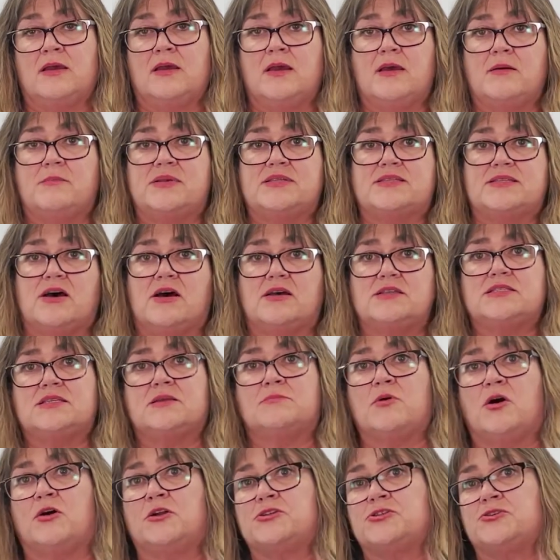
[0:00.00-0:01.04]
Besides the
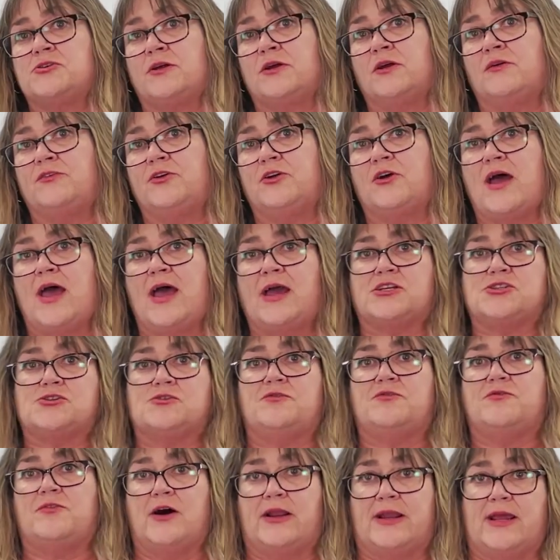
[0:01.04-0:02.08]
monitoring of your actual
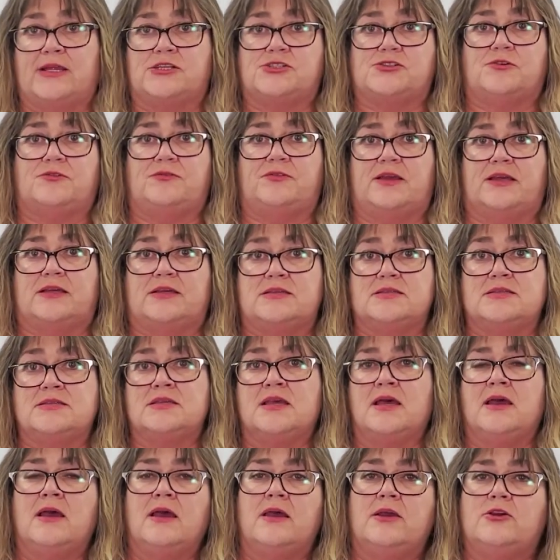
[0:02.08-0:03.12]
financial figures,
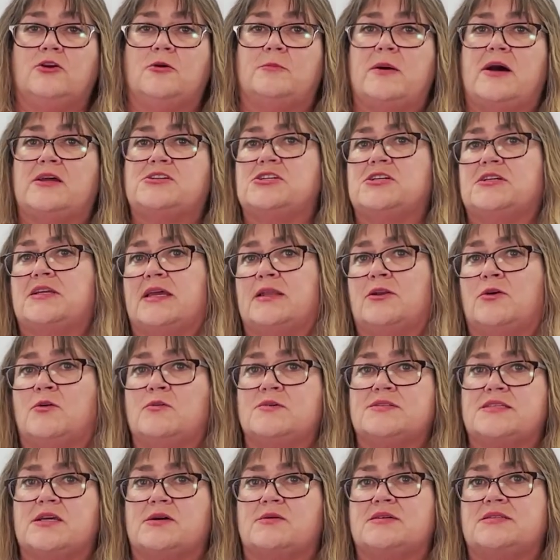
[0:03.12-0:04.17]
your budget can
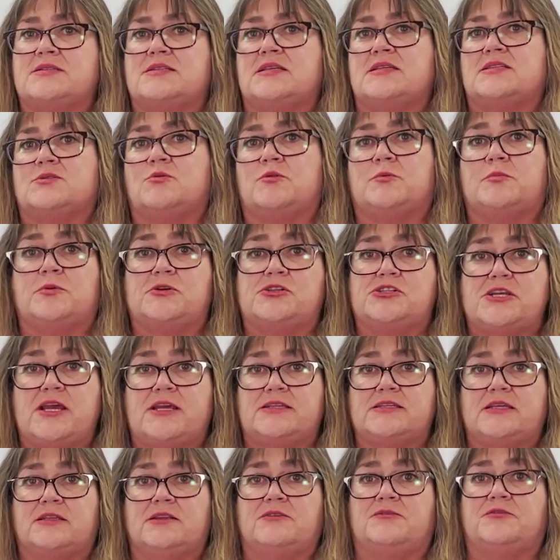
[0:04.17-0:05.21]
also assist with
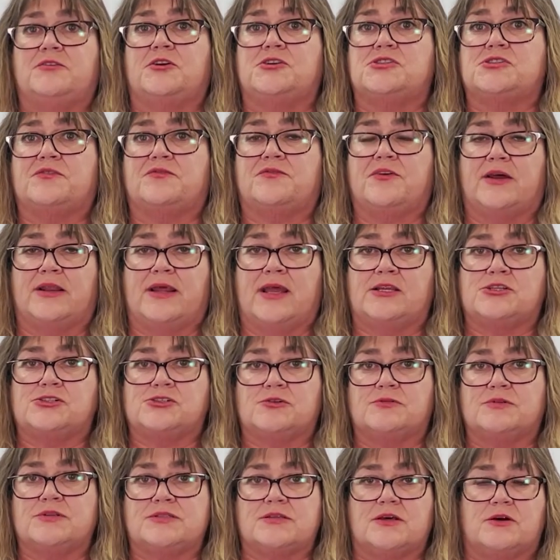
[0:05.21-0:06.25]
projecting the future financial
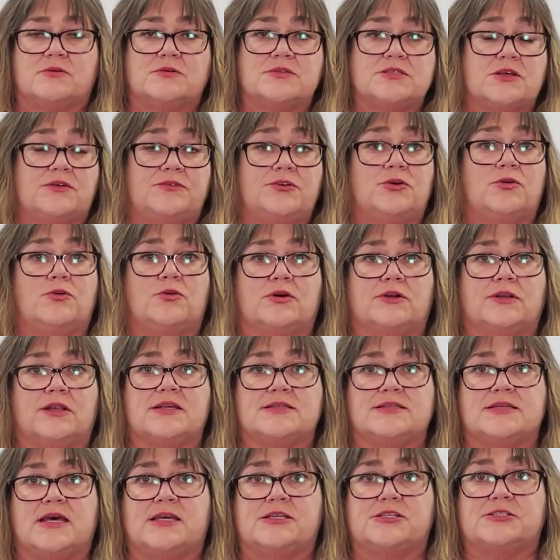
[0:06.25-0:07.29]
results of your
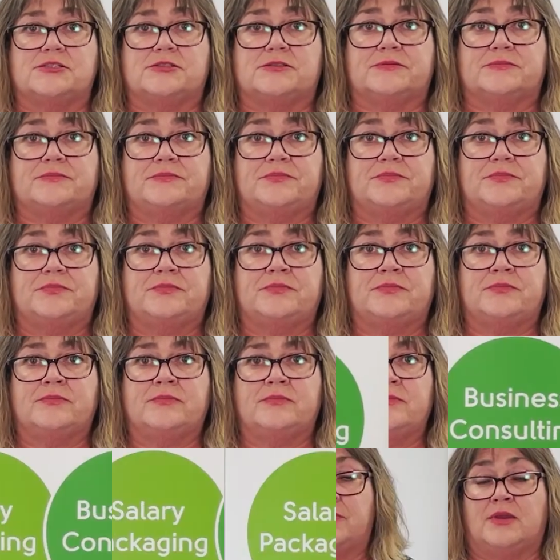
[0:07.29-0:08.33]
organisation.
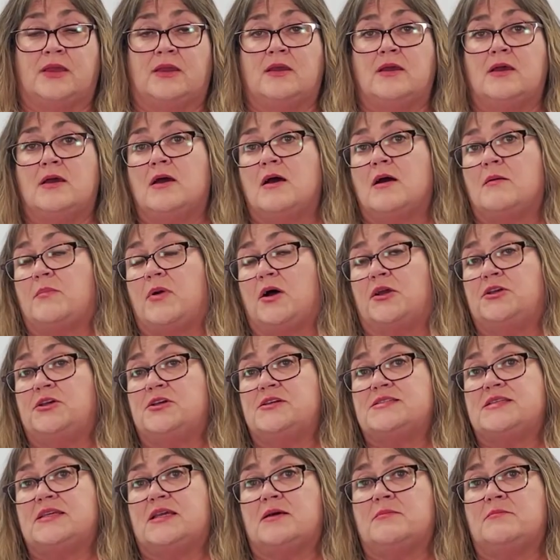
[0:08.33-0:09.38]
By
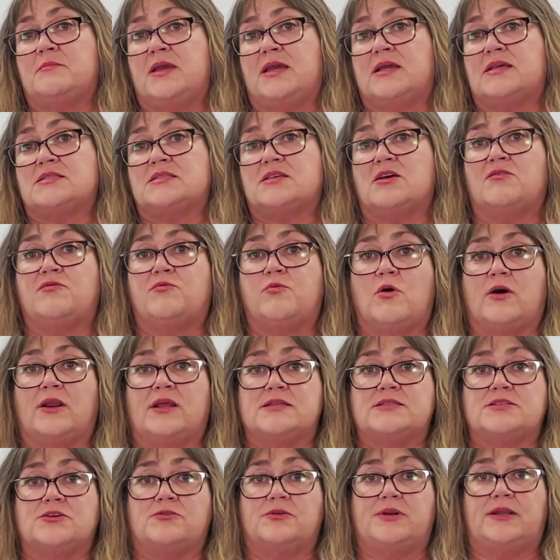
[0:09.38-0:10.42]
using a mix of what
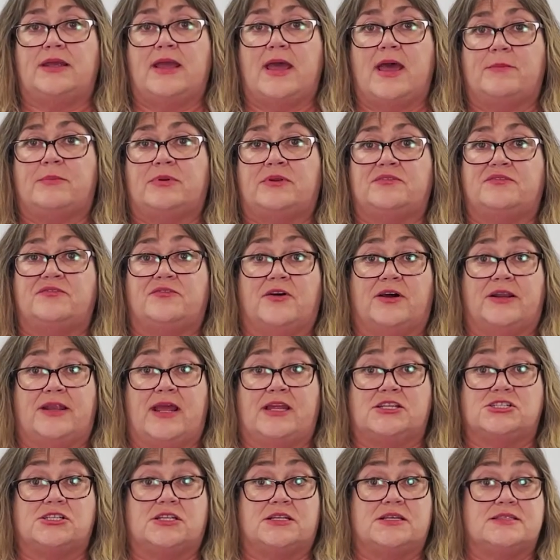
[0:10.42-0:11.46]
has already happened
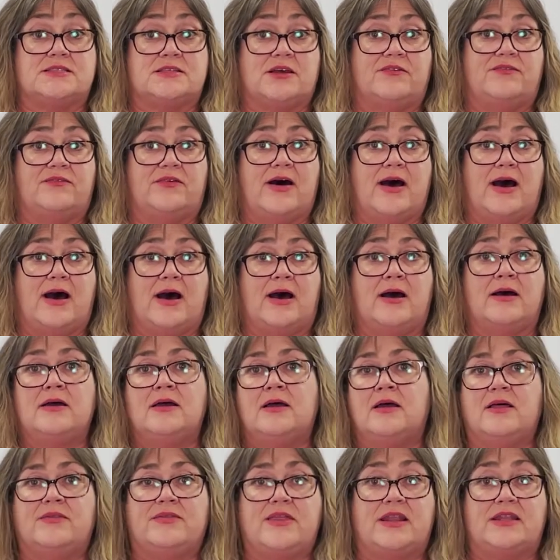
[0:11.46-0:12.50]
financially so far,
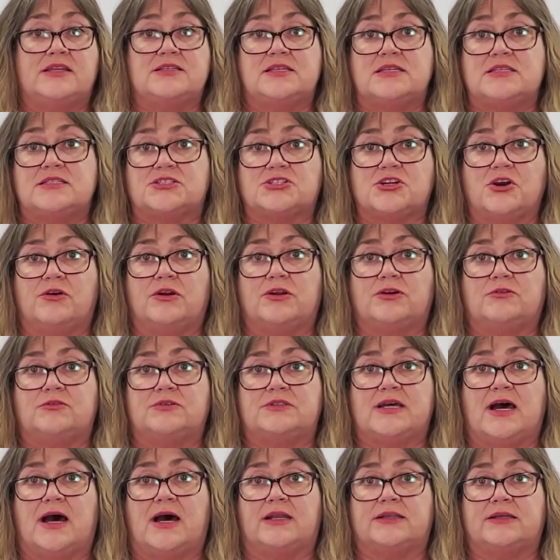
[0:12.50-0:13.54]
that is historical
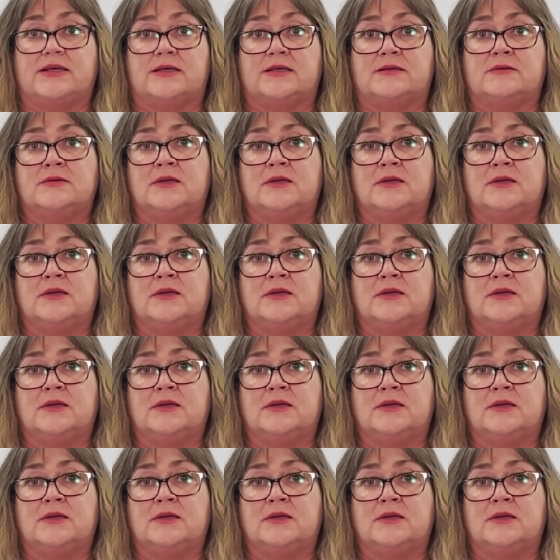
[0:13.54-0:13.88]
data,